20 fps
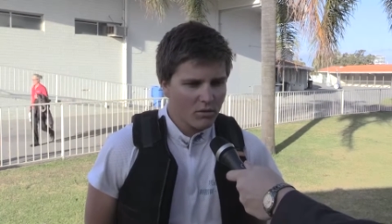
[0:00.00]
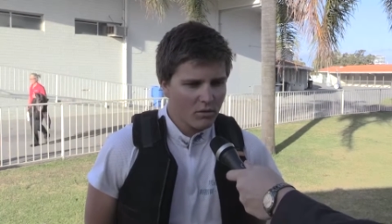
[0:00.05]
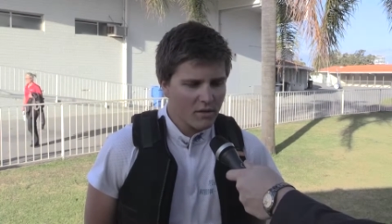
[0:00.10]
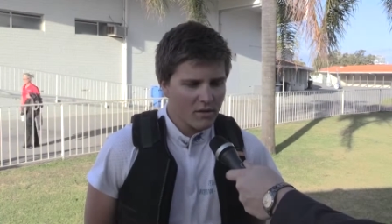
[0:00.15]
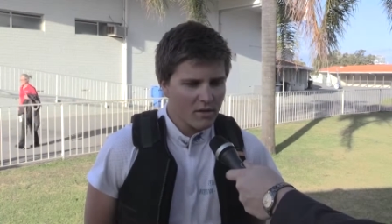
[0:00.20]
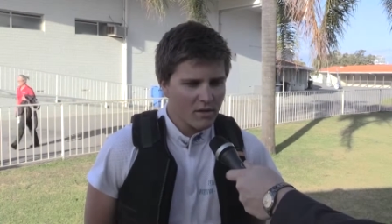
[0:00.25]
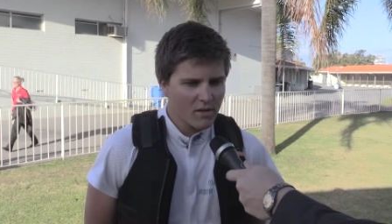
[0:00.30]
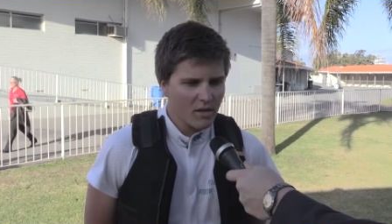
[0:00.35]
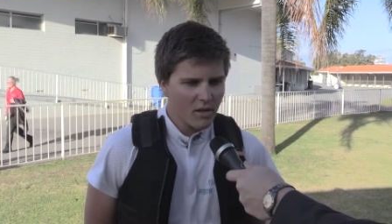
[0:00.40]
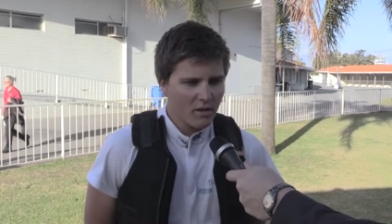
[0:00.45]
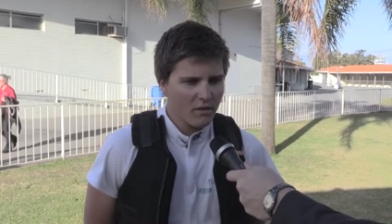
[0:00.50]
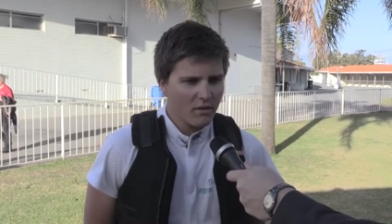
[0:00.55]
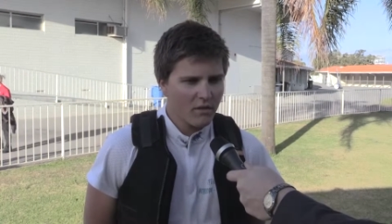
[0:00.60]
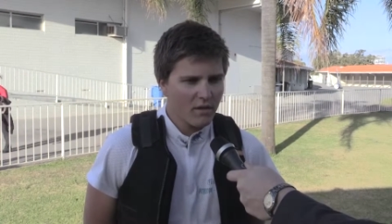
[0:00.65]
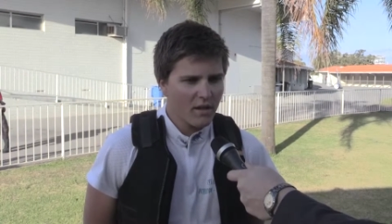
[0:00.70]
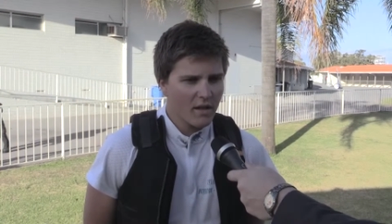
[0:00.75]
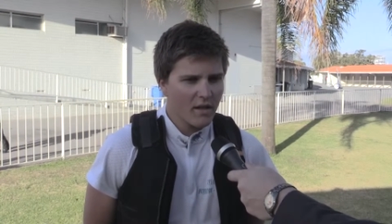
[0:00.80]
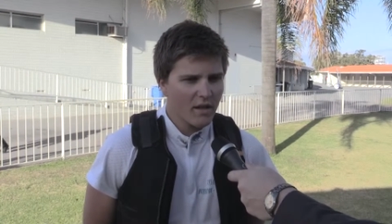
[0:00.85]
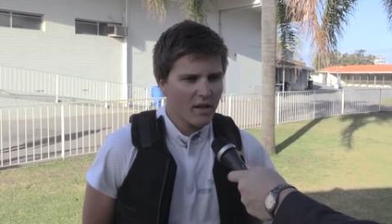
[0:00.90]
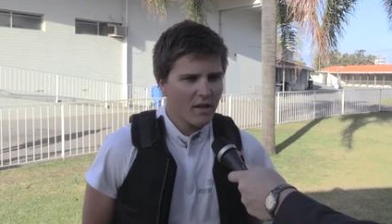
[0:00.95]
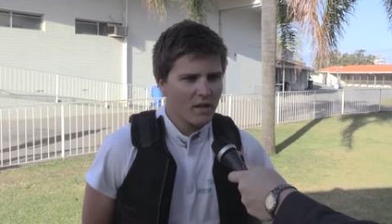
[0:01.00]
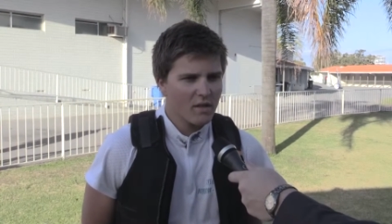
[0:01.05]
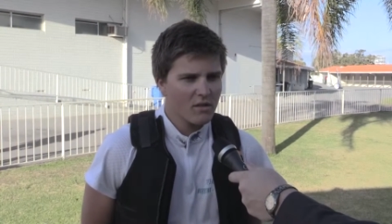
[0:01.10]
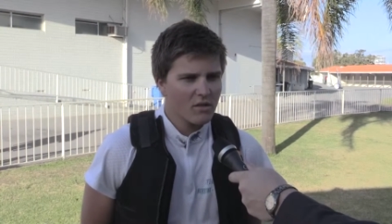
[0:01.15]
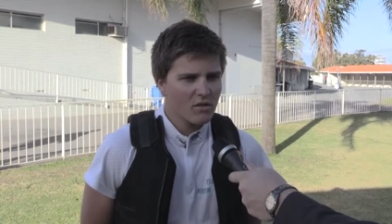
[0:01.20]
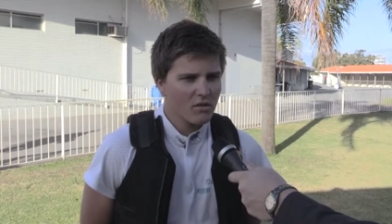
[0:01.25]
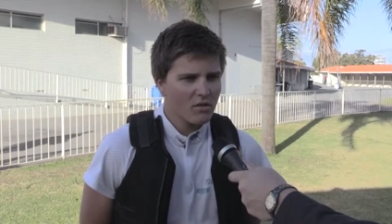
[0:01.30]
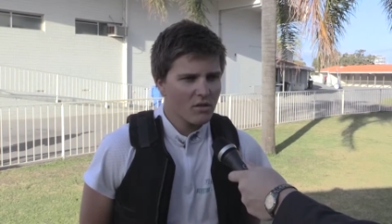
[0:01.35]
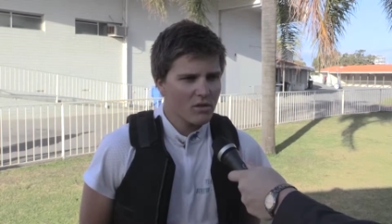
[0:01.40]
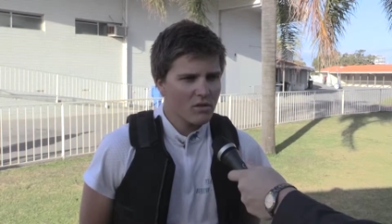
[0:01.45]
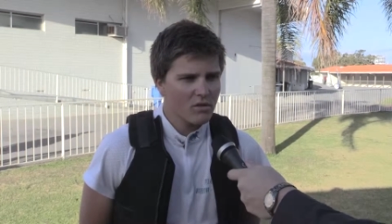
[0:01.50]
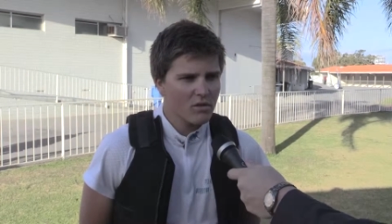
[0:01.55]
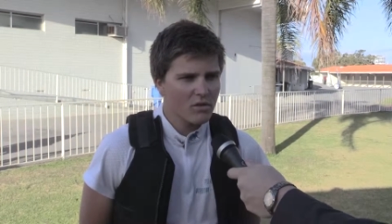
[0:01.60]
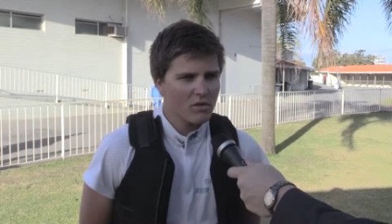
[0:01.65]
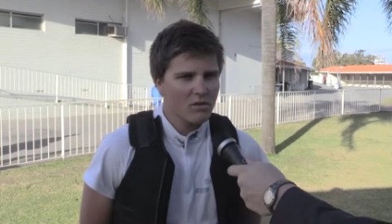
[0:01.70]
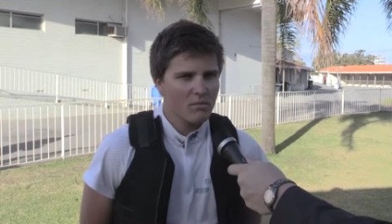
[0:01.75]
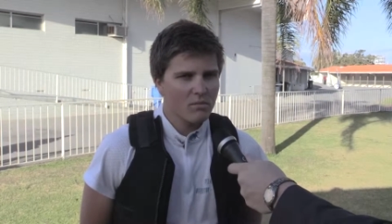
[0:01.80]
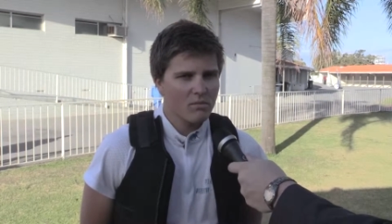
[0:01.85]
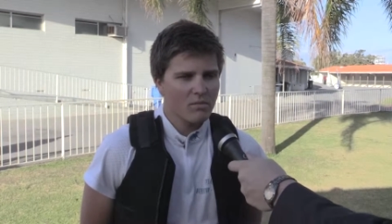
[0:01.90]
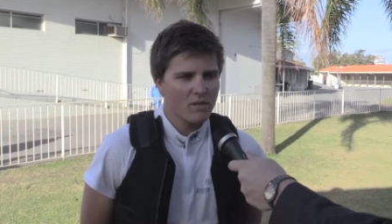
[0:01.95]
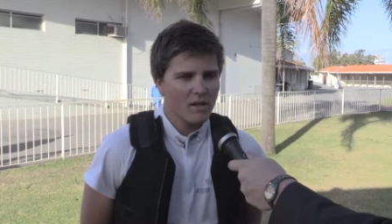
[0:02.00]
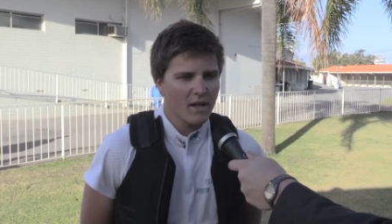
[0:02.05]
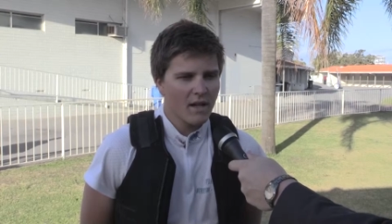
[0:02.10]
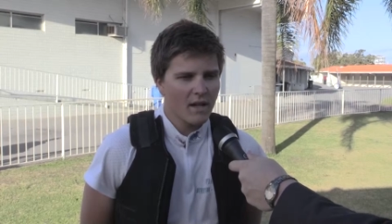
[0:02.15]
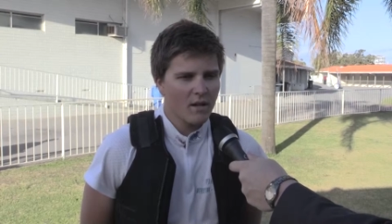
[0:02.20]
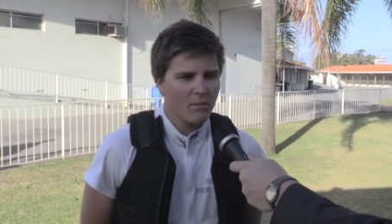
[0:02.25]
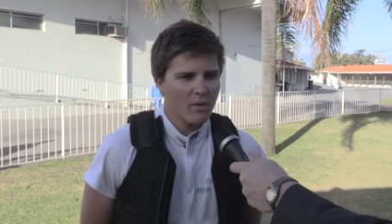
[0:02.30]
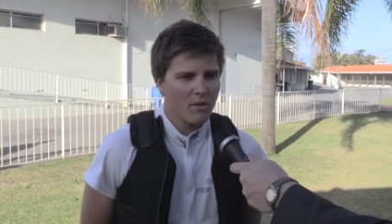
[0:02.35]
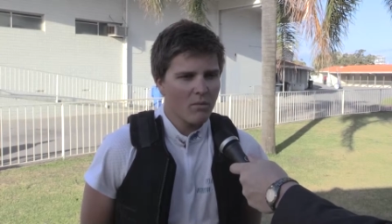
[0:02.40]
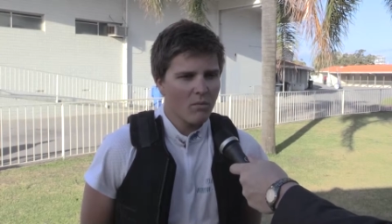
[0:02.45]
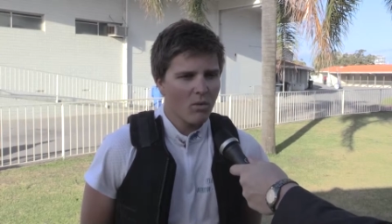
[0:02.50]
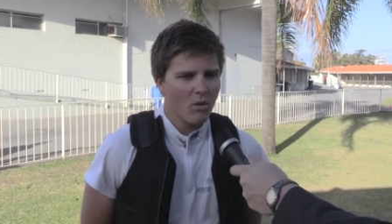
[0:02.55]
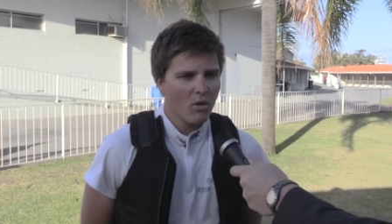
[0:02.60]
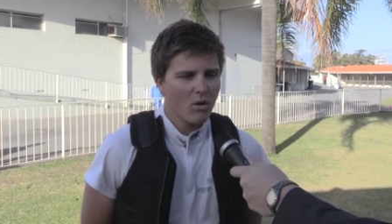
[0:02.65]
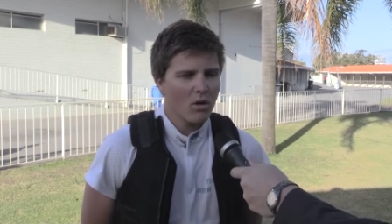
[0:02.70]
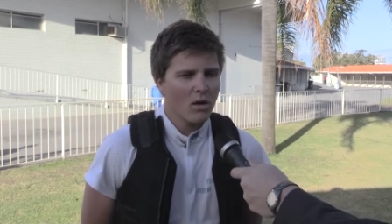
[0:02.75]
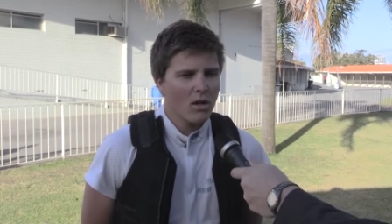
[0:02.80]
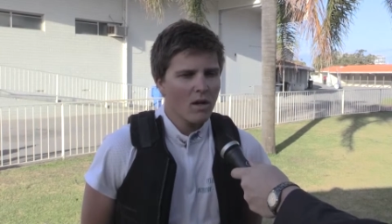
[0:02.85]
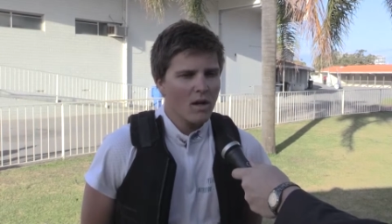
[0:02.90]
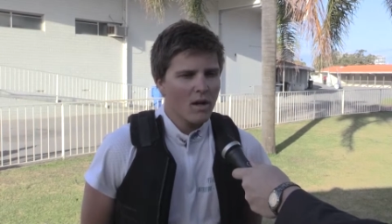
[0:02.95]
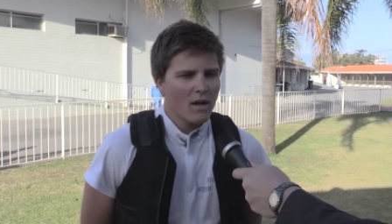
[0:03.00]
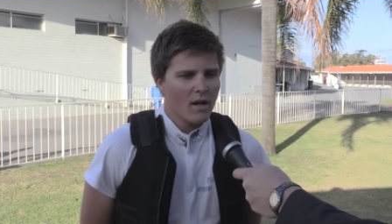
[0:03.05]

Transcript: 2600 there. It sort of suits him down a bit more.